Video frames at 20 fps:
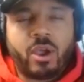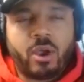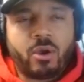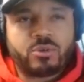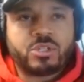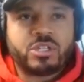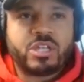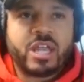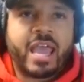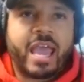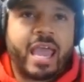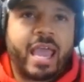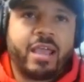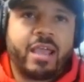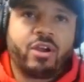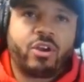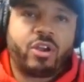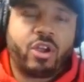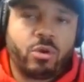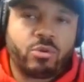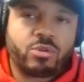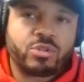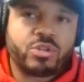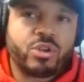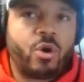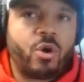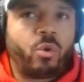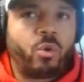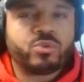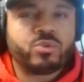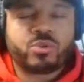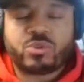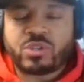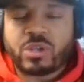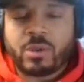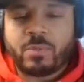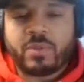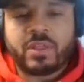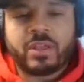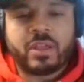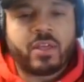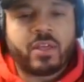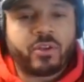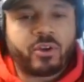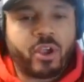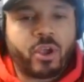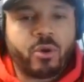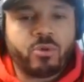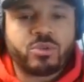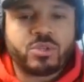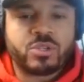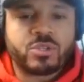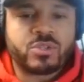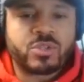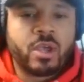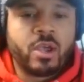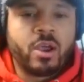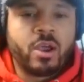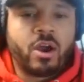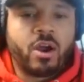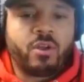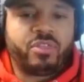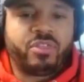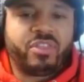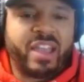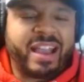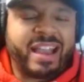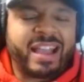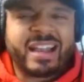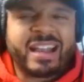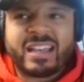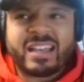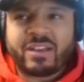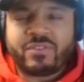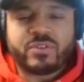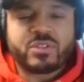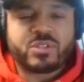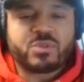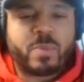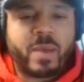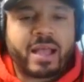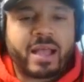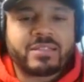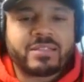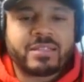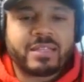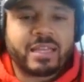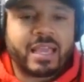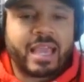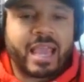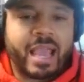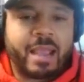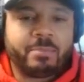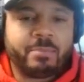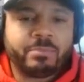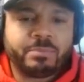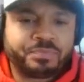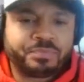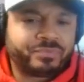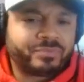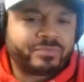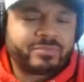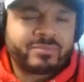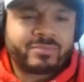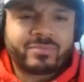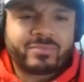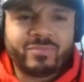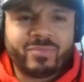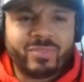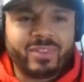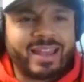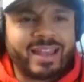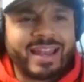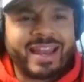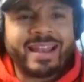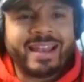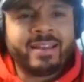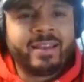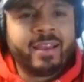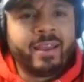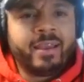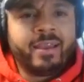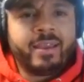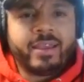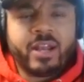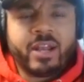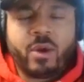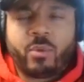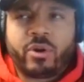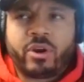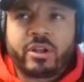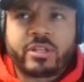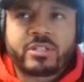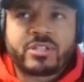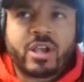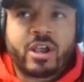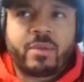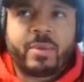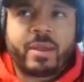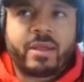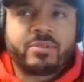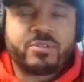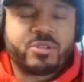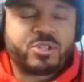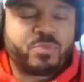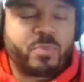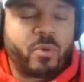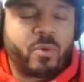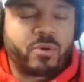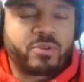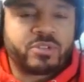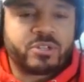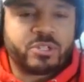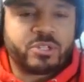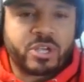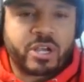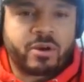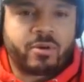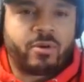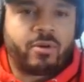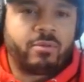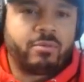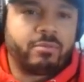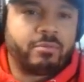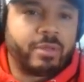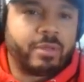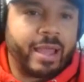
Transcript: Coach Day or Coach Knowles or some of the other coaches are thinking in different spots of the game. And then, we're going to talk about just sports in general.